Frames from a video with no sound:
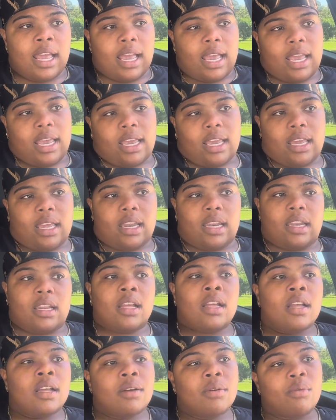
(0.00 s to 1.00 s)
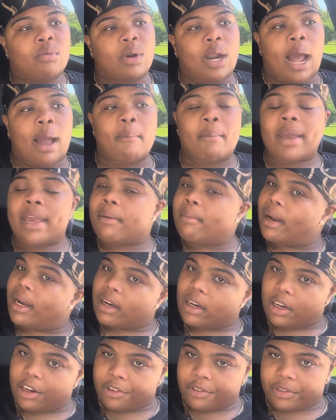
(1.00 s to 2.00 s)
And when I met my
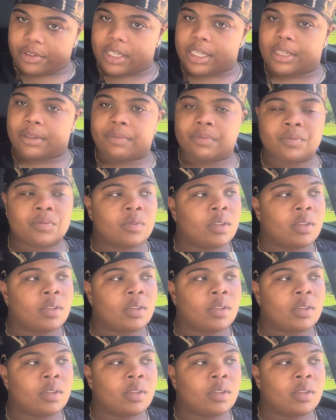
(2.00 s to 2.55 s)
girlfriend,